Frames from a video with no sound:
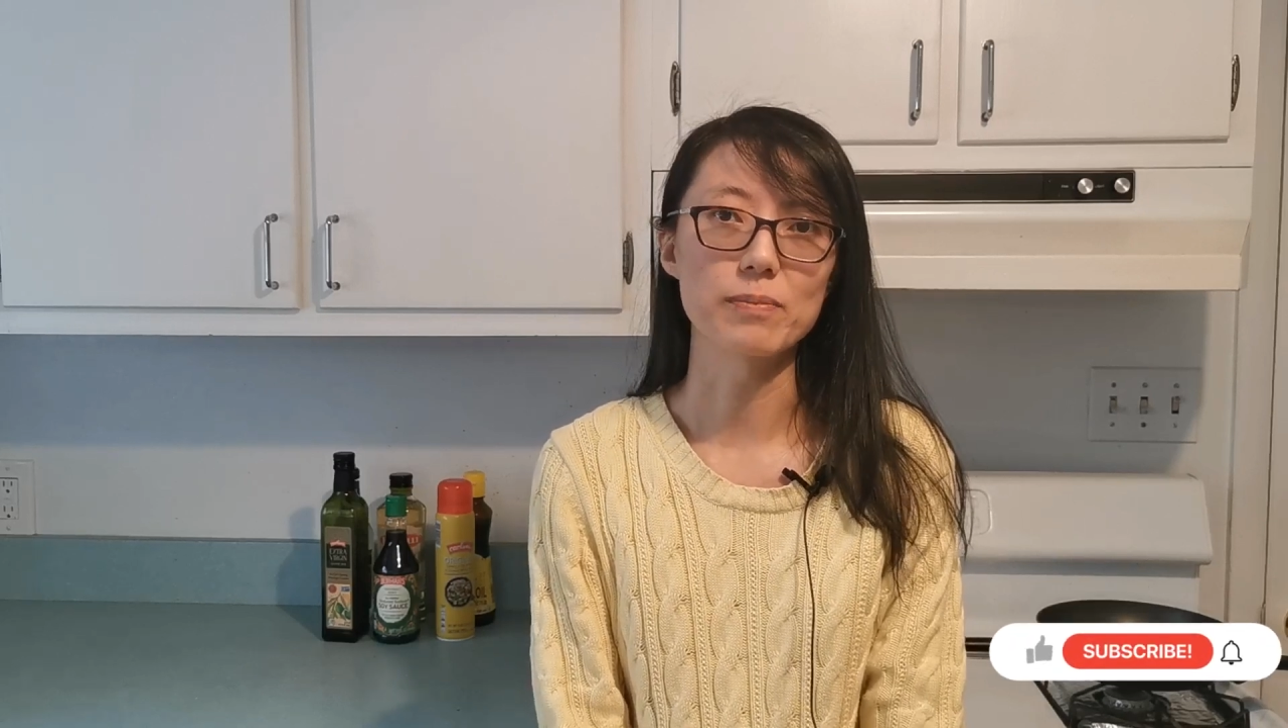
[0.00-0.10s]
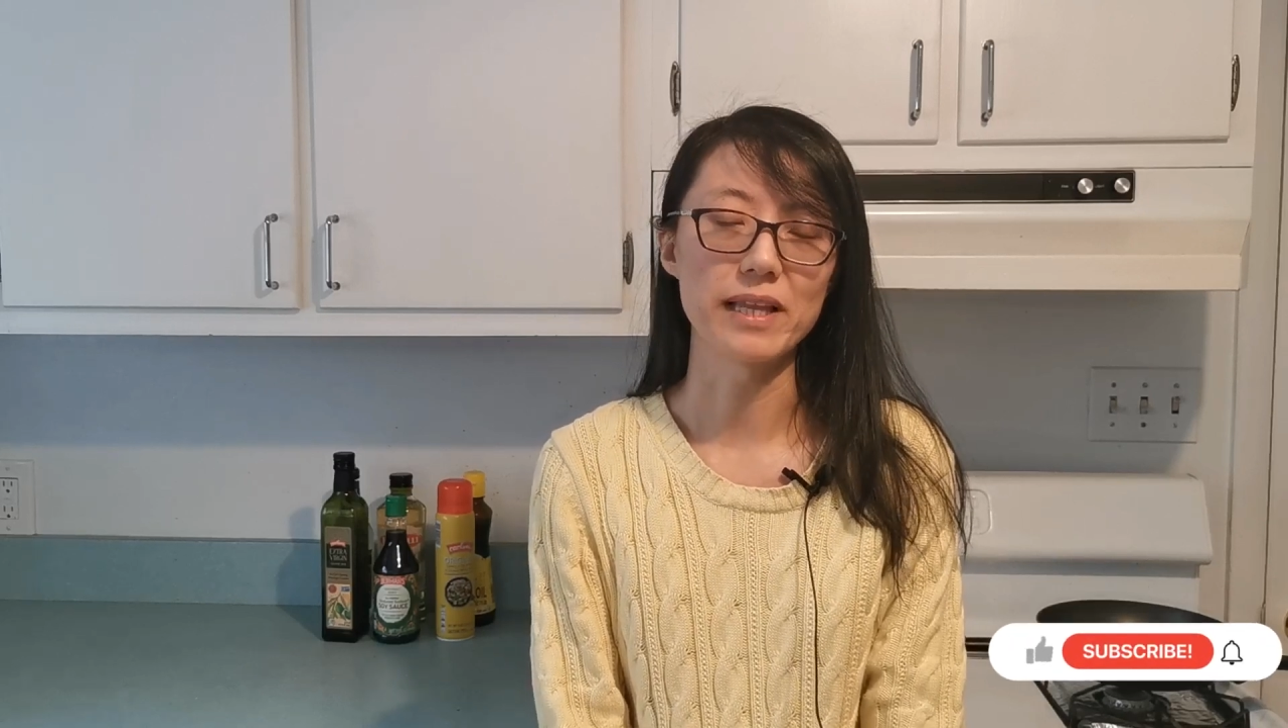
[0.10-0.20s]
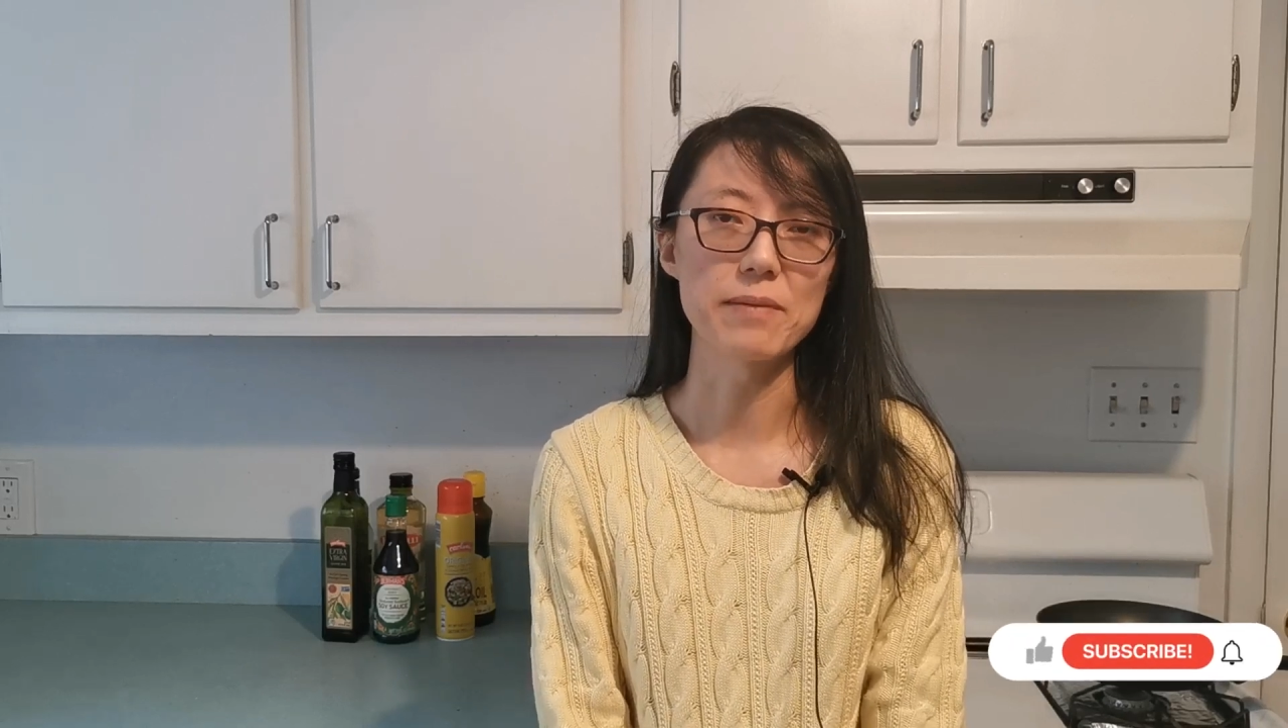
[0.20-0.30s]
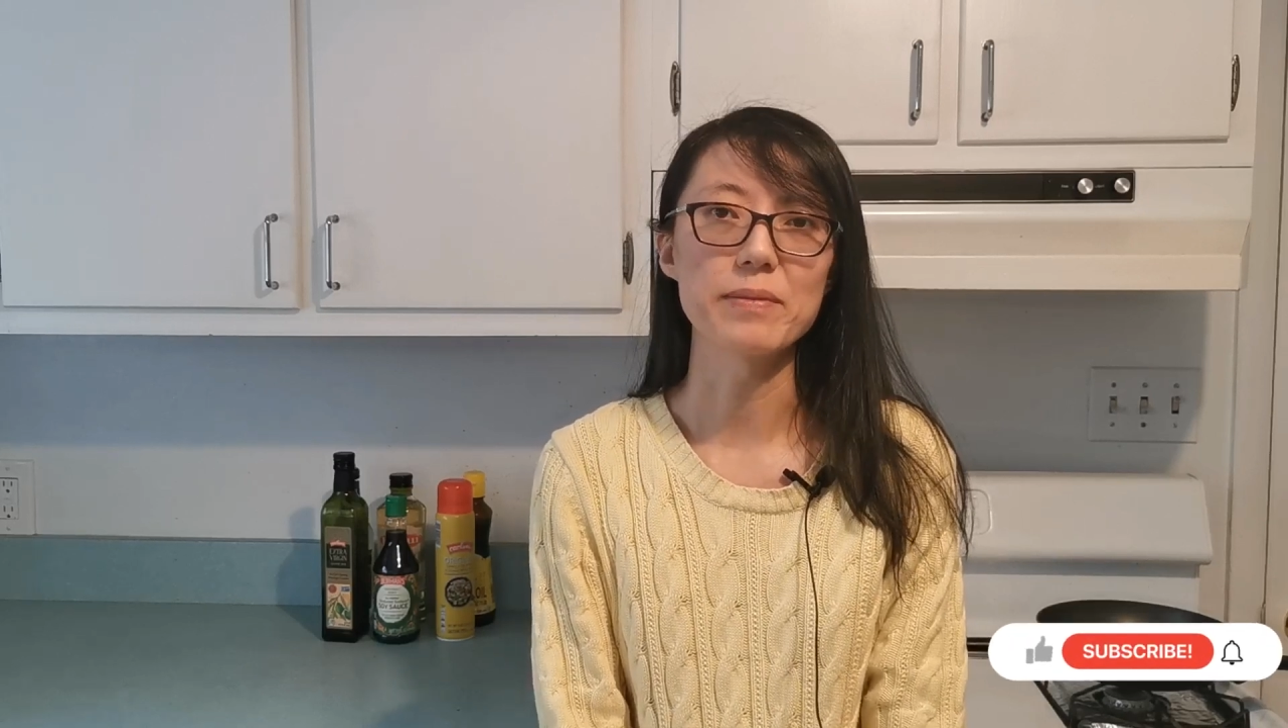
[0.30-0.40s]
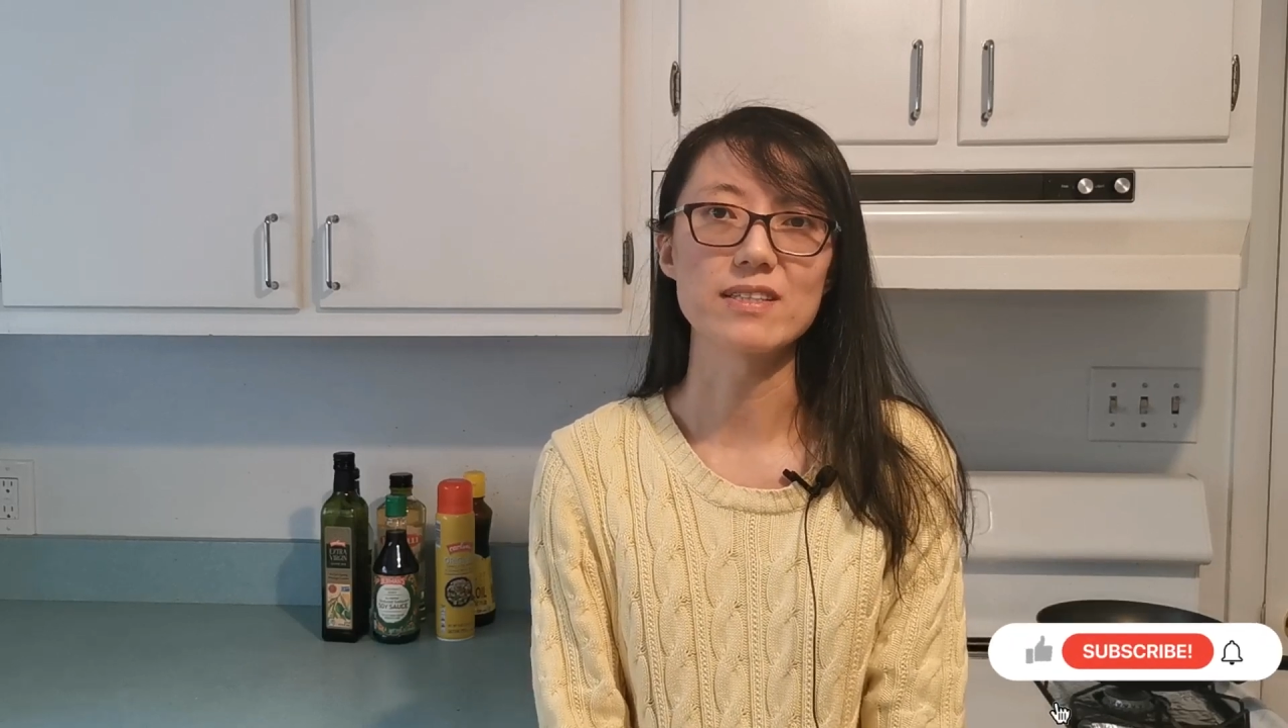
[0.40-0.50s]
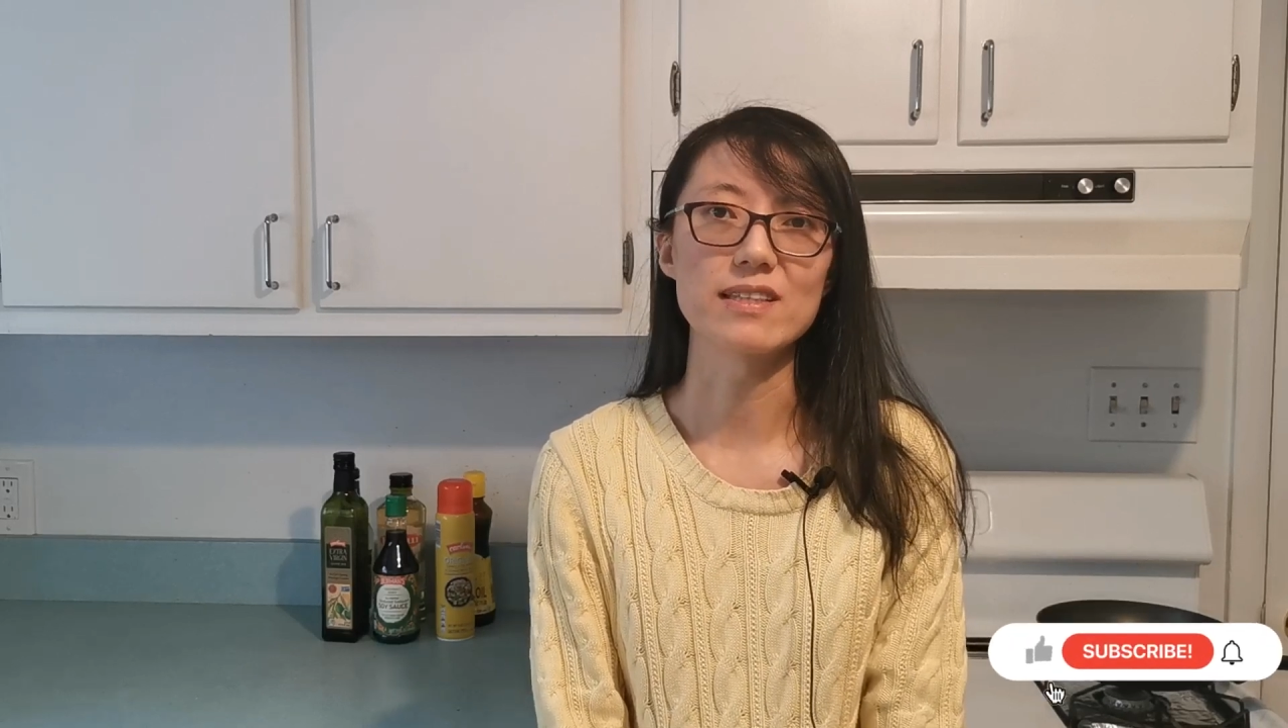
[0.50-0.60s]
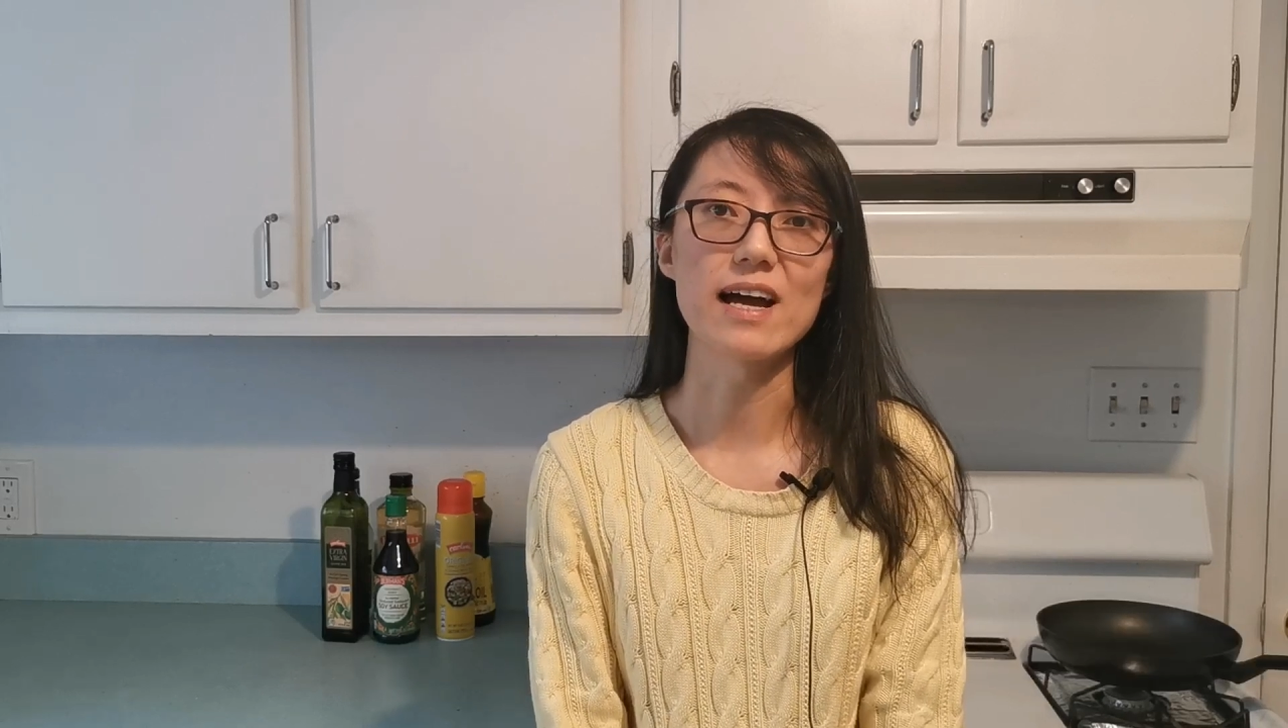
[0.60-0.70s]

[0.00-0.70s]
plant-based